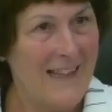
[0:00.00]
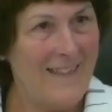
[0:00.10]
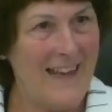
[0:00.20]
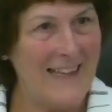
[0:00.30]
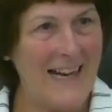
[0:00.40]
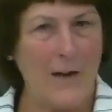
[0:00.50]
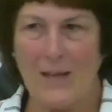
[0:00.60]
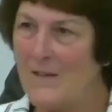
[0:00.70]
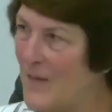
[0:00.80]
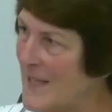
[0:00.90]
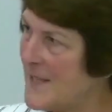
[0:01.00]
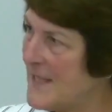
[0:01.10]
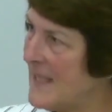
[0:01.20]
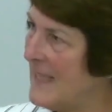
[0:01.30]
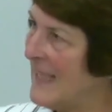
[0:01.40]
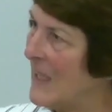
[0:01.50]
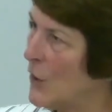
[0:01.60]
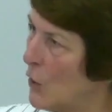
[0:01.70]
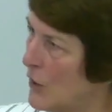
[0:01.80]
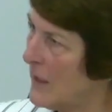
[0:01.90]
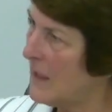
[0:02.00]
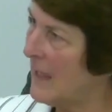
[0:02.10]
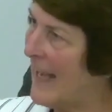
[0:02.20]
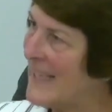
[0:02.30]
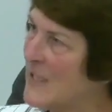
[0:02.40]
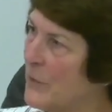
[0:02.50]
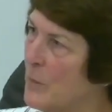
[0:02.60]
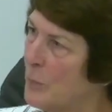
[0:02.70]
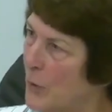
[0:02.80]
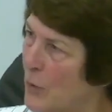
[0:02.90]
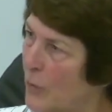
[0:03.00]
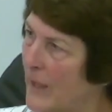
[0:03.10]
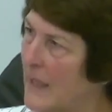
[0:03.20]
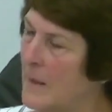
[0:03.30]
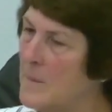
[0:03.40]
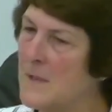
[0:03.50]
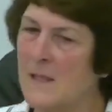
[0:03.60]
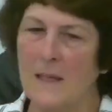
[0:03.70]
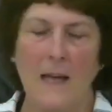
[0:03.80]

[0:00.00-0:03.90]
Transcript: that are investing in looking at different programs,